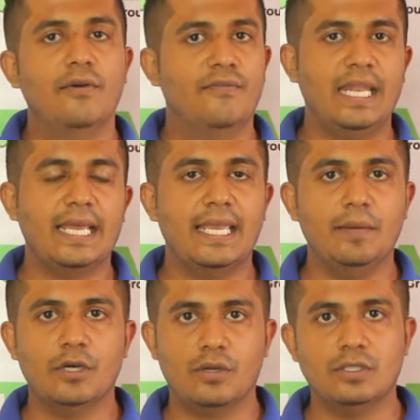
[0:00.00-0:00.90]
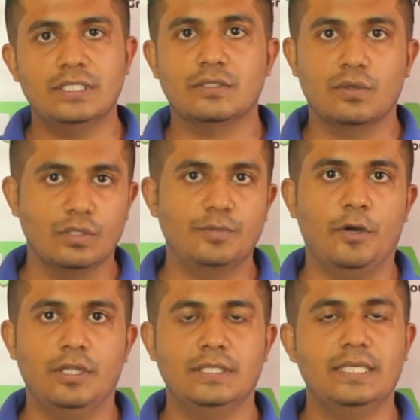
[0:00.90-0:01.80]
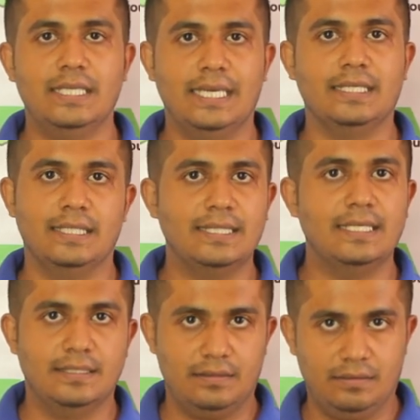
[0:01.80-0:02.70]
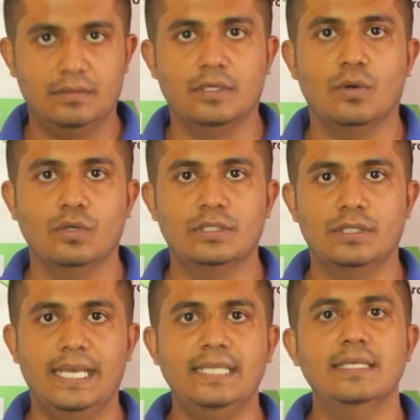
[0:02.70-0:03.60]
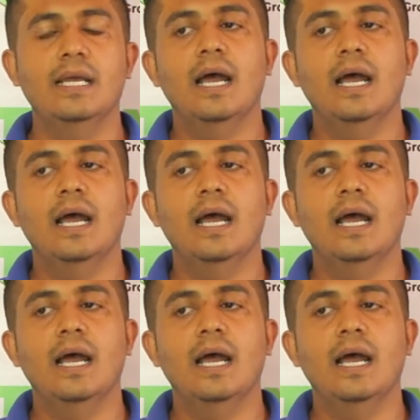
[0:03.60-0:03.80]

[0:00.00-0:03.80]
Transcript: When I came across this course policy, like in the sense the course days,